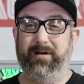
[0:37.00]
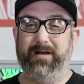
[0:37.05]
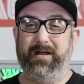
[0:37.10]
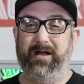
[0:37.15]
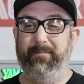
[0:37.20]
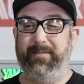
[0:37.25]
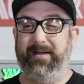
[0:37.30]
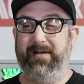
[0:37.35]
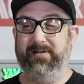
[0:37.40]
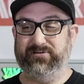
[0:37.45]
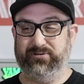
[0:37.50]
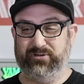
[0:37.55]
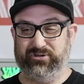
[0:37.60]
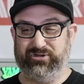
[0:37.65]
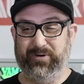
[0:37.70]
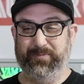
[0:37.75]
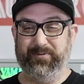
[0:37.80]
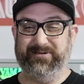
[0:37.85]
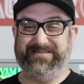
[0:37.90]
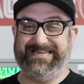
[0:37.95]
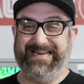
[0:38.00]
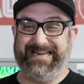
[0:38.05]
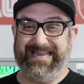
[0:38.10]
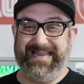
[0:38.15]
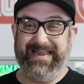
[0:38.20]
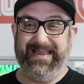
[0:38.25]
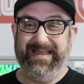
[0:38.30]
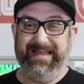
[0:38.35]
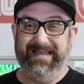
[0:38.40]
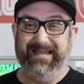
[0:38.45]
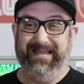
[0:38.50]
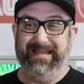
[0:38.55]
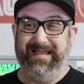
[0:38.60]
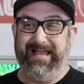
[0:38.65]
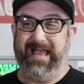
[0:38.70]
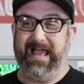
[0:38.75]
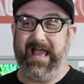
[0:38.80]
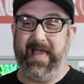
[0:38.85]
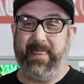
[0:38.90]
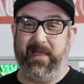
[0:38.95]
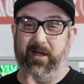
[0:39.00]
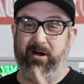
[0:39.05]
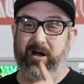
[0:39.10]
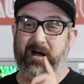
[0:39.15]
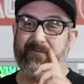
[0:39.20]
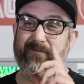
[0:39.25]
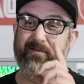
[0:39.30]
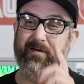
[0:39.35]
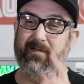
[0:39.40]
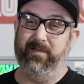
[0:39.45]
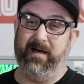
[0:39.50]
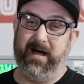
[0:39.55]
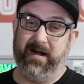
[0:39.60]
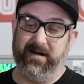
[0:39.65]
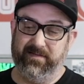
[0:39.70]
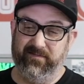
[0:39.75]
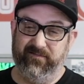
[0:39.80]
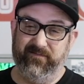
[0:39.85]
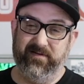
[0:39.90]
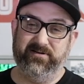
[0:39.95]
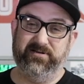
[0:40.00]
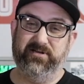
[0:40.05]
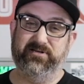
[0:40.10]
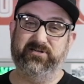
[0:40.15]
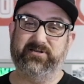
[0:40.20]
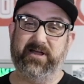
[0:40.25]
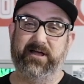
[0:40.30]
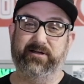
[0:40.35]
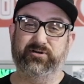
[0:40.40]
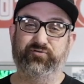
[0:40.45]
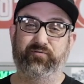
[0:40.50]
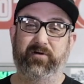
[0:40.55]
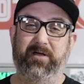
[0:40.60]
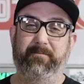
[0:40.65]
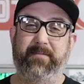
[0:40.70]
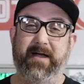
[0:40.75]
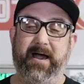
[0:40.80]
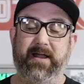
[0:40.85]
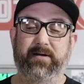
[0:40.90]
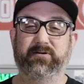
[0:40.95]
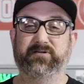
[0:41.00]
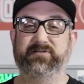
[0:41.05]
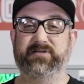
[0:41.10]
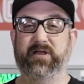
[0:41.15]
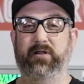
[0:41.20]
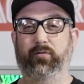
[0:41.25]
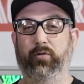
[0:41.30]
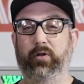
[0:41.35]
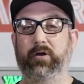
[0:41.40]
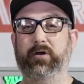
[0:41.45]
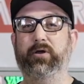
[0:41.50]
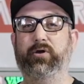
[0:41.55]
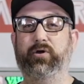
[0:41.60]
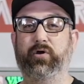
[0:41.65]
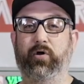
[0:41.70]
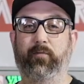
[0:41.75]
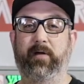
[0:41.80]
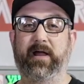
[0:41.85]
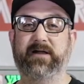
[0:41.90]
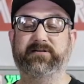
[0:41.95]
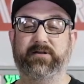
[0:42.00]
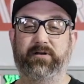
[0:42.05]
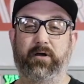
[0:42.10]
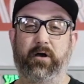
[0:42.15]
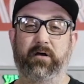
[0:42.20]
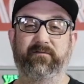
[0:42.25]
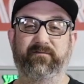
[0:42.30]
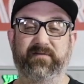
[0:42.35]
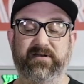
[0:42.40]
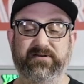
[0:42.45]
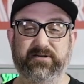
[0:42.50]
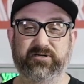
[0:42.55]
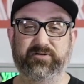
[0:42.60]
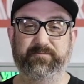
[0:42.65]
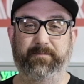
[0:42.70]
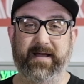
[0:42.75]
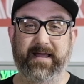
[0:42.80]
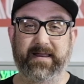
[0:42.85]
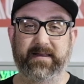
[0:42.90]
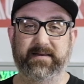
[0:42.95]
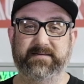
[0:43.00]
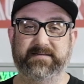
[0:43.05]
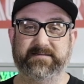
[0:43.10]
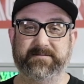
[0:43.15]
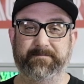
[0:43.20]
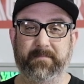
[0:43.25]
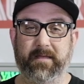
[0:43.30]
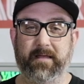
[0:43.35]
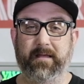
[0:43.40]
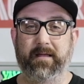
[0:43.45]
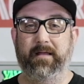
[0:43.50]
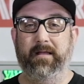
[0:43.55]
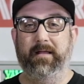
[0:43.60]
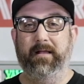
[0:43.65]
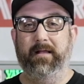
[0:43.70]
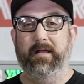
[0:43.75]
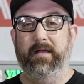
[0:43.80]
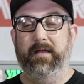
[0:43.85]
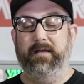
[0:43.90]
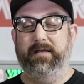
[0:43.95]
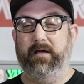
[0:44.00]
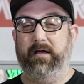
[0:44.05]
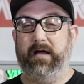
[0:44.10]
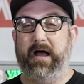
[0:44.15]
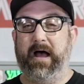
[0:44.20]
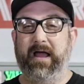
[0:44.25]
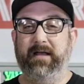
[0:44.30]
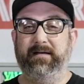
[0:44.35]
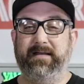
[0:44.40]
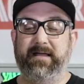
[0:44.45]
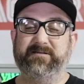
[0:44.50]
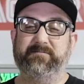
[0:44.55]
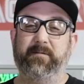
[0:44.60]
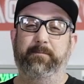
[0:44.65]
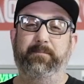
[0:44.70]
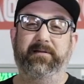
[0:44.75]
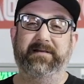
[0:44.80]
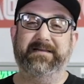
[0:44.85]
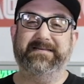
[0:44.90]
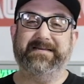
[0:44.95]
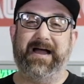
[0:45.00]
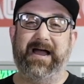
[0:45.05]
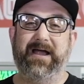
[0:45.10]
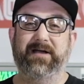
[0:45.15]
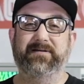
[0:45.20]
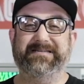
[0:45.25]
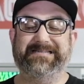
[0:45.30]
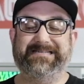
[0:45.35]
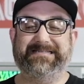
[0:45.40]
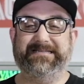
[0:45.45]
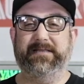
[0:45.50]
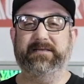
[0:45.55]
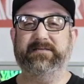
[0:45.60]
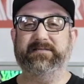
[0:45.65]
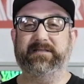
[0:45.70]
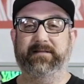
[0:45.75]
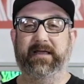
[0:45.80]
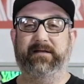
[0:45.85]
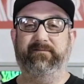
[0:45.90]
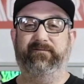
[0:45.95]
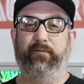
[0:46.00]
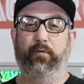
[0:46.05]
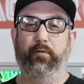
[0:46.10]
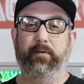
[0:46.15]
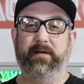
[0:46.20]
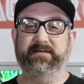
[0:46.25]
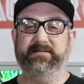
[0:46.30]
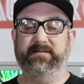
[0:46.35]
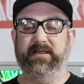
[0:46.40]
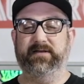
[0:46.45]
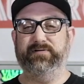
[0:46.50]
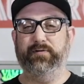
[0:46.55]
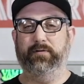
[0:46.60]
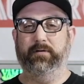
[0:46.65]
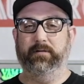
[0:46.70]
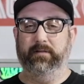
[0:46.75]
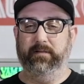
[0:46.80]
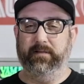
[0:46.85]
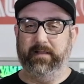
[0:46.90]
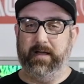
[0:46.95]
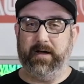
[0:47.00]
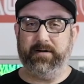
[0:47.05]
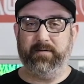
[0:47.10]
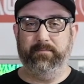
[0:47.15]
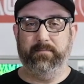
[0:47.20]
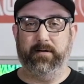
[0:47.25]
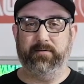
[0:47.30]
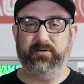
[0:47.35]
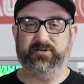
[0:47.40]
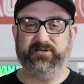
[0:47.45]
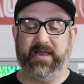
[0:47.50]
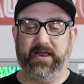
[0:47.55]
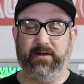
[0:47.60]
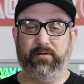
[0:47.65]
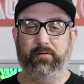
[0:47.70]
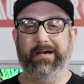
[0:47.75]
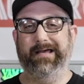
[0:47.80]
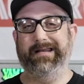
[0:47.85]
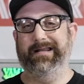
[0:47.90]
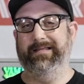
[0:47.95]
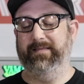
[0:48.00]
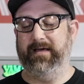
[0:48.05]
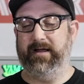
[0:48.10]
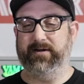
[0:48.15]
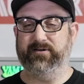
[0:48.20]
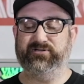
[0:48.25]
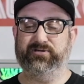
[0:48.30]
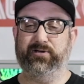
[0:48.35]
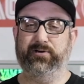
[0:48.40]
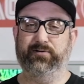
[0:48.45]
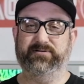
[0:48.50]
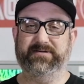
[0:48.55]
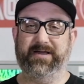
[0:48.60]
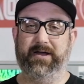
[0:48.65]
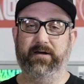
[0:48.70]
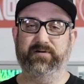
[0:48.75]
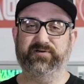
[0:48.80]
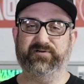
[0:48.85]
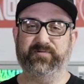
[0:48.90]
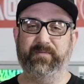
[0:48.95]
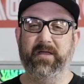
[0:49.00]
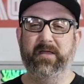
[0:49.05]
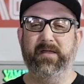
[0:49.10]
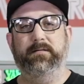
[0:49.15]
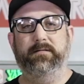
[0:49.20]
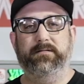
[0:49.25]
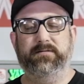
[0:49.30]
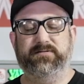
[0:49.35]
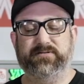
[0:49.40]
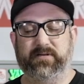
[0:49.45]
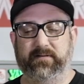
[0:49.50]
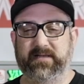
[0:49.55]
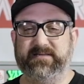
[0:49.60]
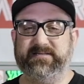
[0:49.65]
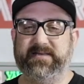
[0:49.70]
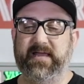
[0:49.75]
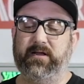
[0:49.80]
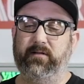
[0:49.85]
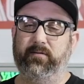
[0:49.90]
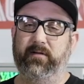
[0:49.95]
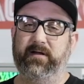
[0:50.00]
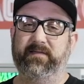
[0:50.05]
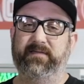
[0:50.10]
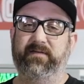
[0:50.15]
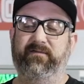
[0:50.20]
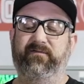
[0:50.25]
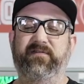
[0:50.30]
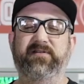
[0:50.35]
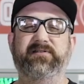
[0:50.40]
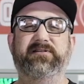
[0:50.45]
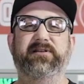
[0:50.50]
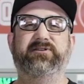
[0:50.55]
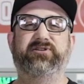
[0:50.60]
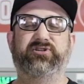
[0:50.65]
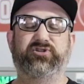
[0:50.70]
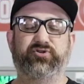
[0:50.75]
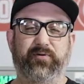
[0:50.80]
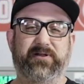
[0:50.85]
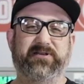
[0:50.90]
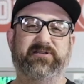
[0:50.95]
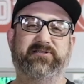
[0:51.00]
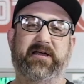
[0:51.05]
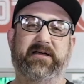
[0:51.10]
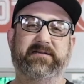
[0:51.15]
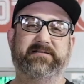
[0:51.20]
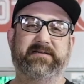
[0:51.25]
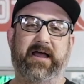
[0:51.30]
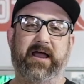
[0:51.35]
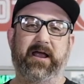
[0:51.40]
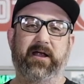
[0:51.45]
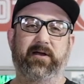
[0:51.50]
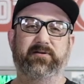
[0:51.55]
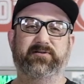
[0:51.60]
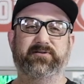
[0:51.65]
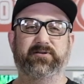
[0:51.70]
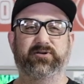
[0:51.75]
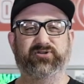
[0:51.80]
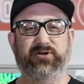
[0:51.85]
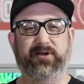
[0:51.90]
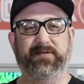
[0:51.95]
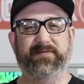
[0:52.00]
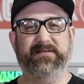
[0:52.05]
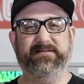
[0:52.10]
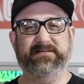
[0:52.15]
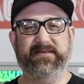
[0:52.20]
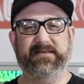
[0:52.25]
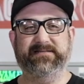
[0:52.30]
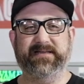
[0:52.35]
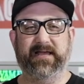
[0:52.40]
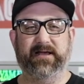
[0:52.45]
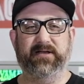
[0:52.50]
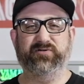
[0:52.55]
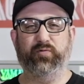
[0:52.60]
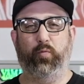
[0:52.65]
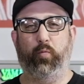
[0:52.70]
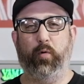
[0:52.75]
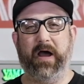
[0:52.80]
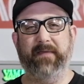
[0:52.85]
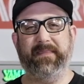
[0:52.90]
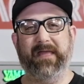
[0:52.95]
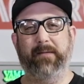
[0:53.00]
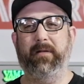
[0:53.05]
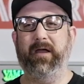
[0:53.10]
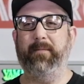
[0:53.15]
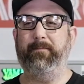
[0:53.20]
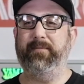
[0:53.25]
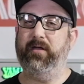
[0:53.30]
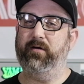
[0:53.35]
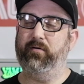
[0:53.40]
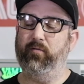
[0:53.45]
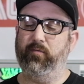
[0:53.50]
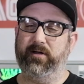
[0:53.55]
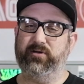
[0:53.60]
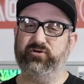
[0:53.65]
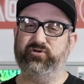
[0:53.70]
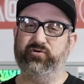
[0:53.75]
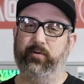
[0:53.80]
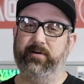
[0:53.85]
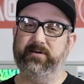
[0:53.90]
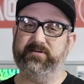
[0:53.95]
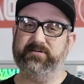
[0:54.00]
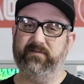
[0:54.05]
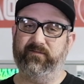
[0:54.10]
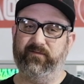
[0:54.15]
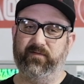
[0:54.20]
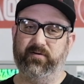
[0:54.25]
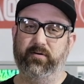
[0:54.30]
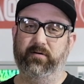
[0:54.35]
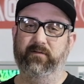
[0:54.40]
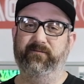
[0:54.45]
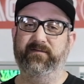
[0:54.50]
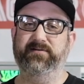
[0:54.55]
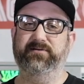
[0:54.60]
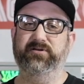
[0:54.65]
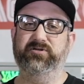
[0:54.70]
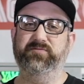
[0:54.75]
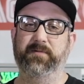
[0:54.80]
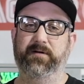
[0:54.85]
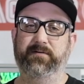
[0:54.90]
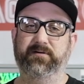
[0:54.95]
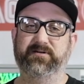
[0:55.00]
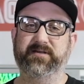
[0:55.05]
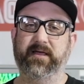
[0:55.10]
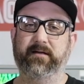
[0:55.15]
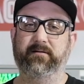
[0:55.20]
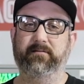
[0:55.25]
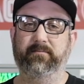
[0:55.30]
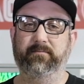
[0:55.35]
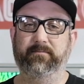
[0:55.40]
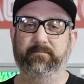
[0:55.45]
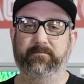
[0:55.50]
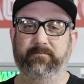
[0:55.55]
compounds are super sticky, and they offer a lot of the vintage style tread patterns that look correct on our vintage bikes. Now, Heidenau's been building tires since the late 40s, and they do a lot of motorcycle and a lot of scooter tires. So let's take a look at the vintage street style tires and show you the details why that might be a great choice for your vintage motorcycle.